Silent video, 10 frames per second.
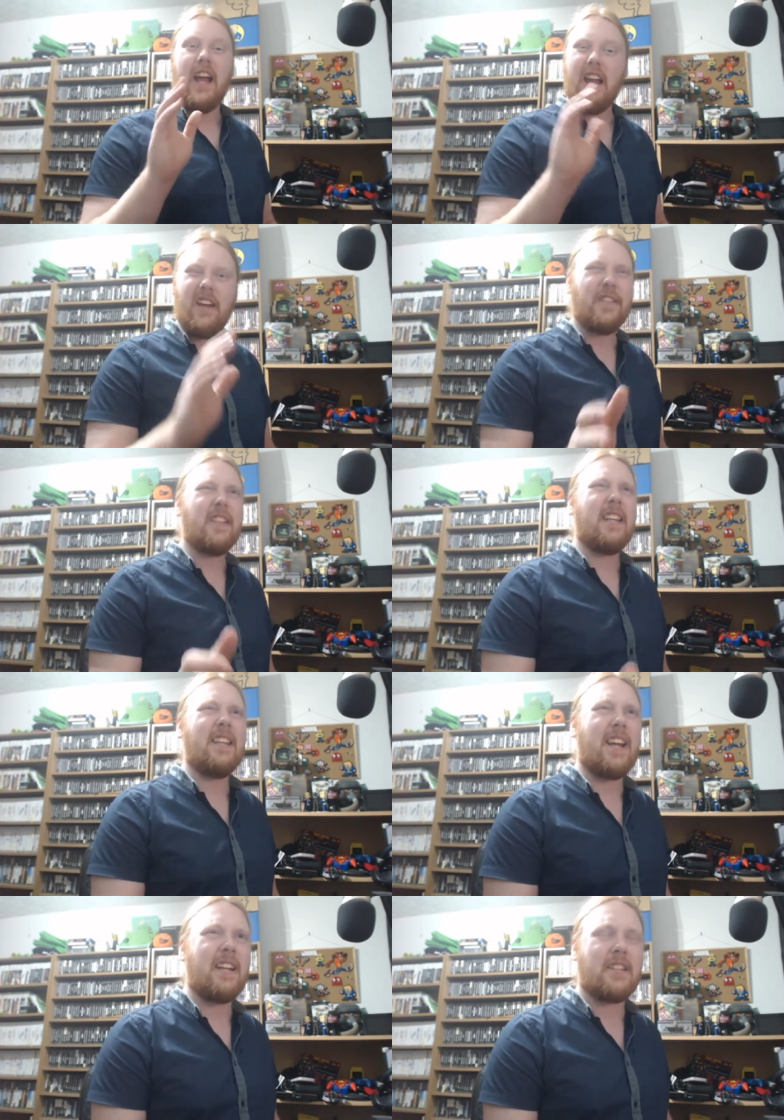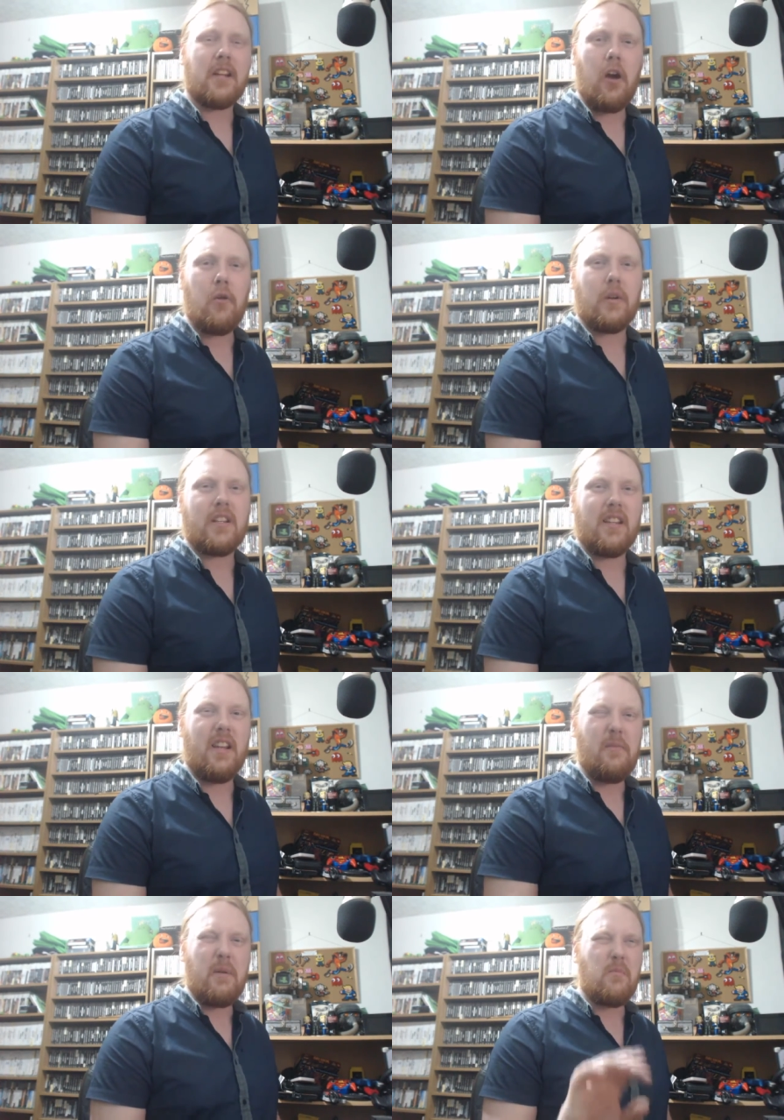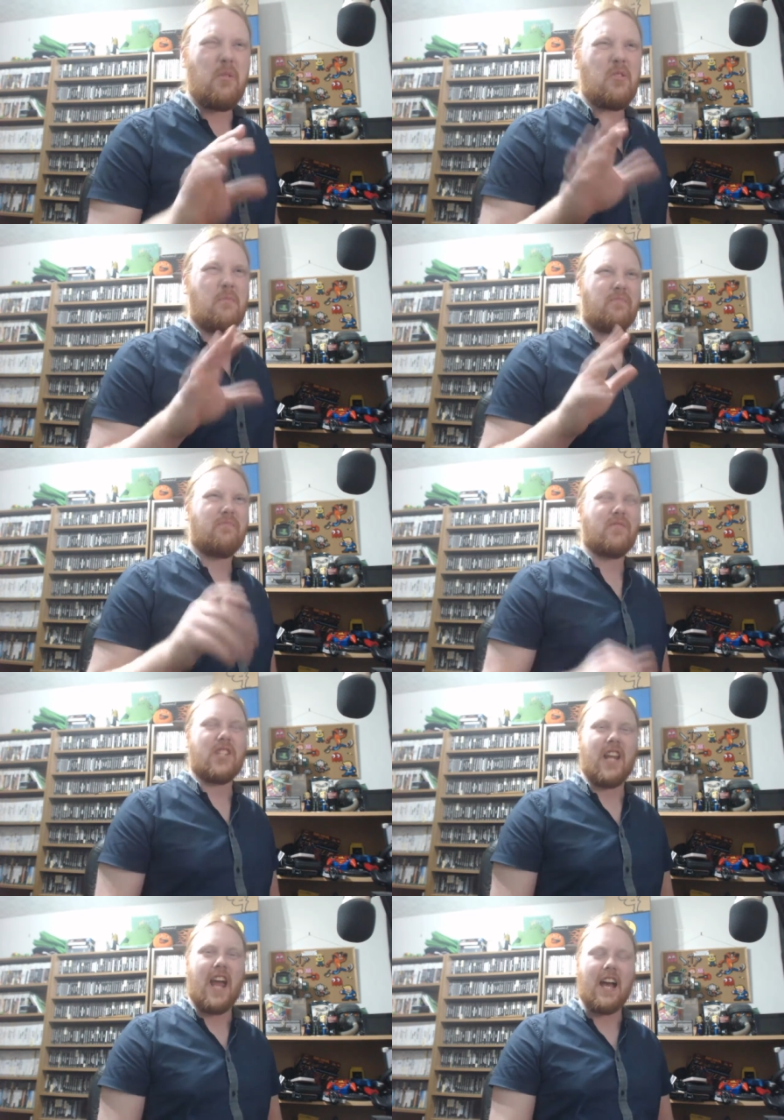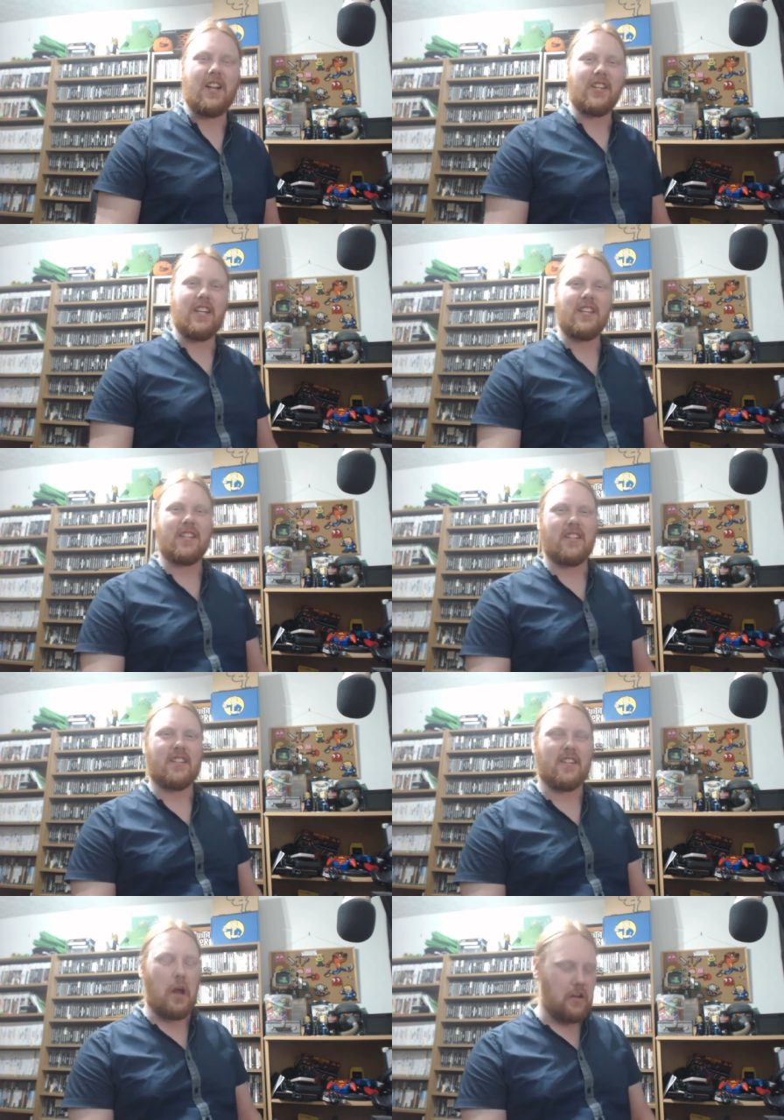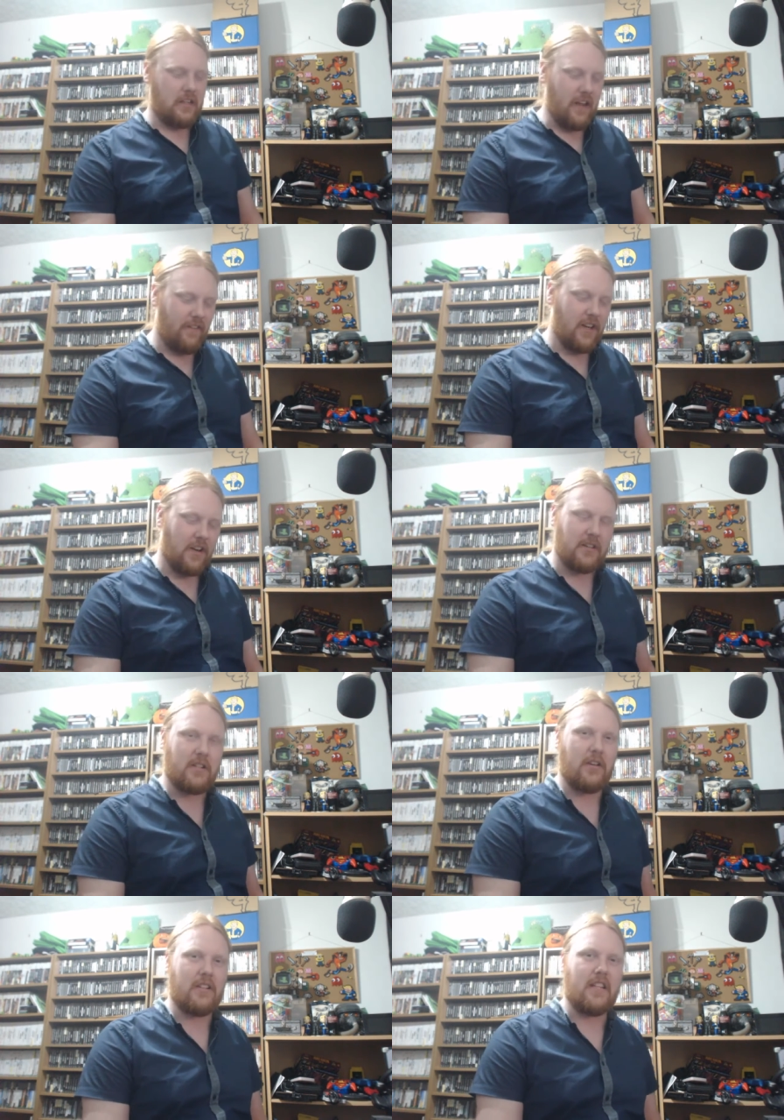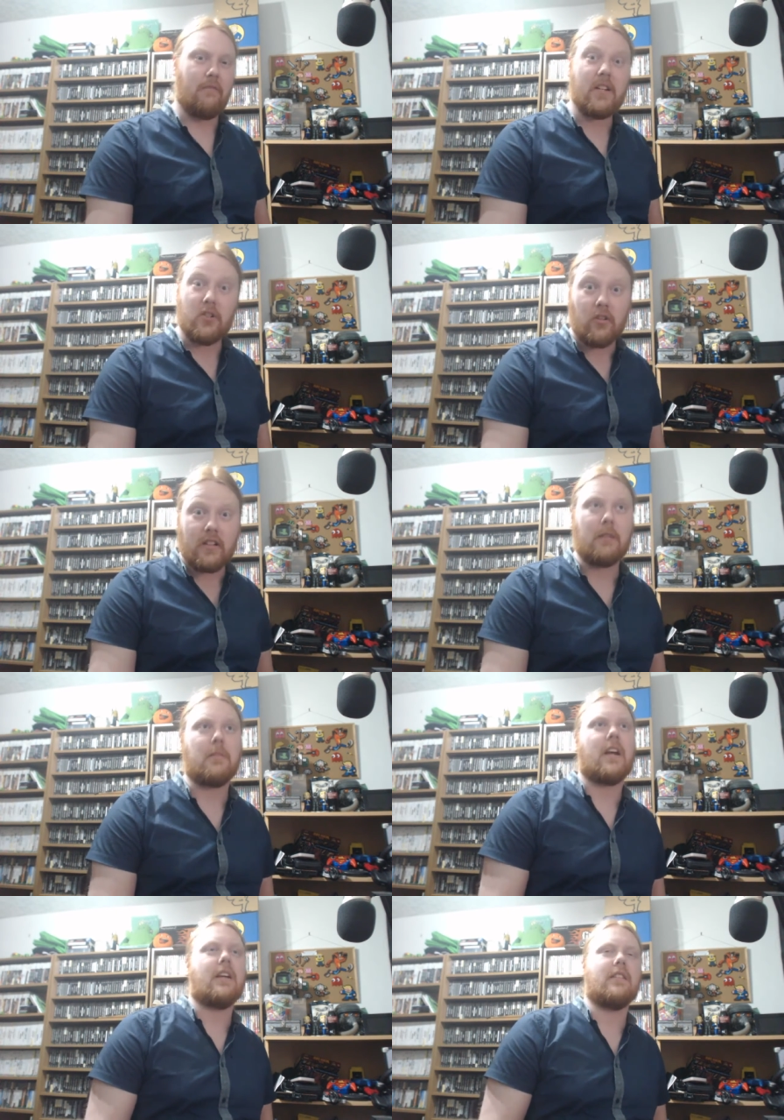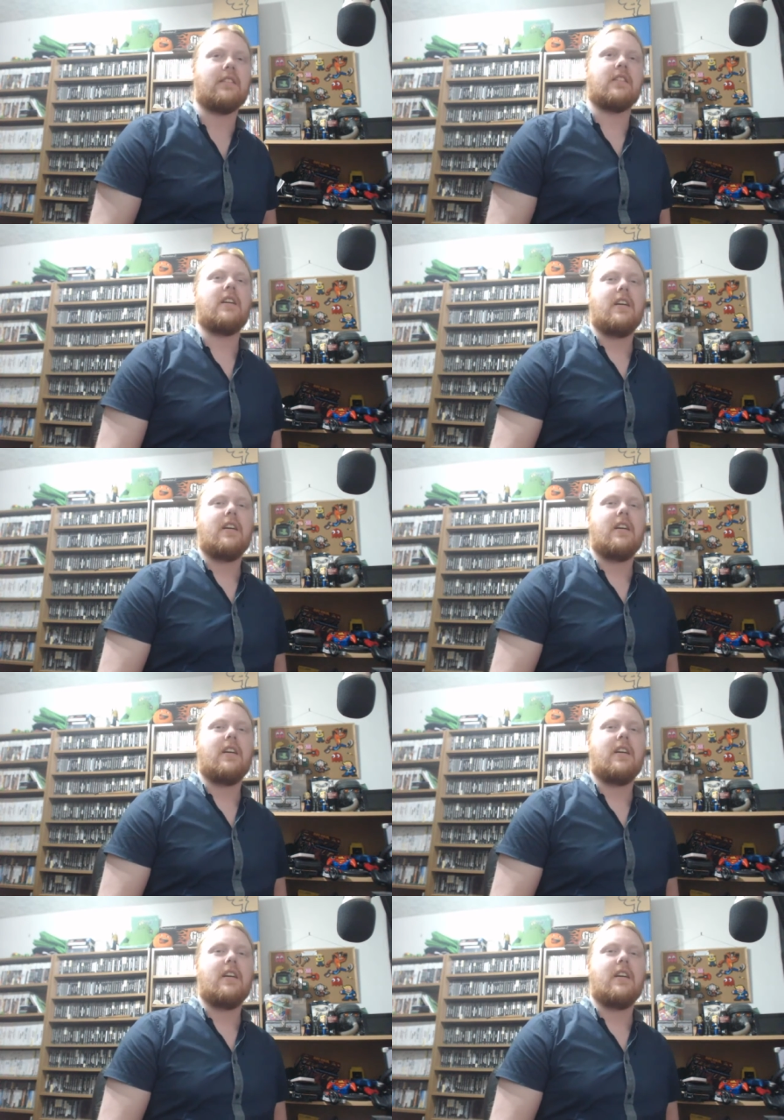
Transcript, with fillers: Even Teen Titans Go, which is a little bit more childish. It's not definitely not as good as the original Teen Titans.